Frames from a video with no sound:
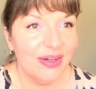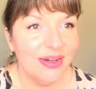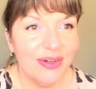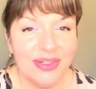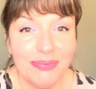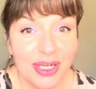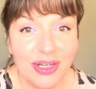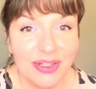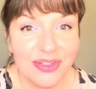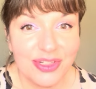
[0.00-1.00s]
on a
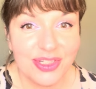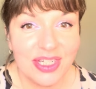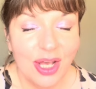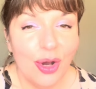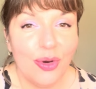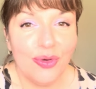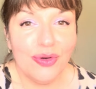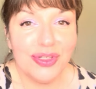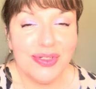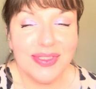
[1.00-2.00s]
plant,
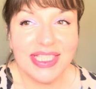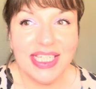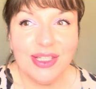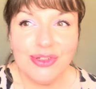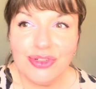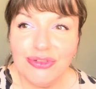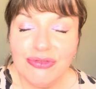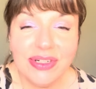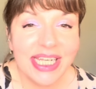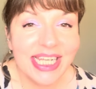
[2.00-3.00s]
or you see those
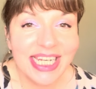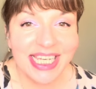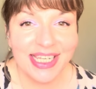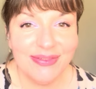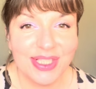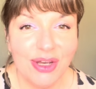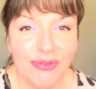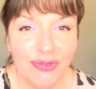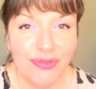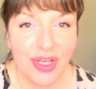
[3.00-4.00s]
green leaves
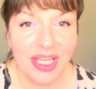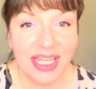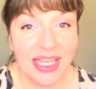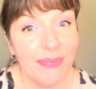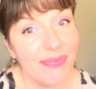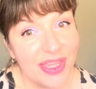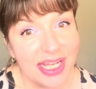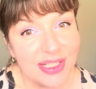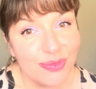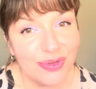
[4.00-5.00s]
unfurling.
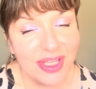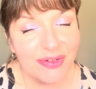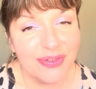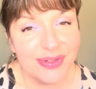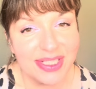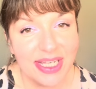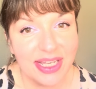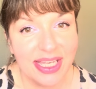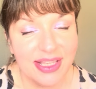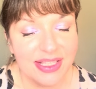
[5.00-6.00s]
That's what that feels
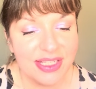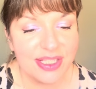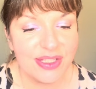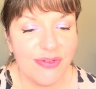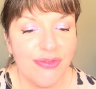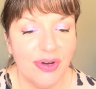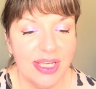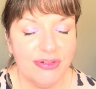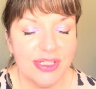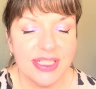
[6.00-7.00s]
like in this
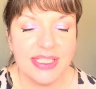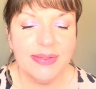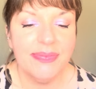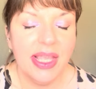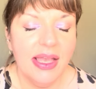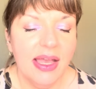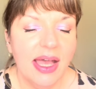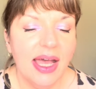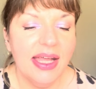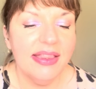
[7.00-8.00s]
fragrance.
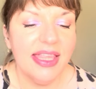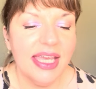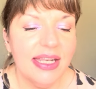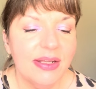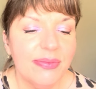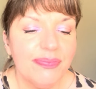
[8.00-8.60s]
And then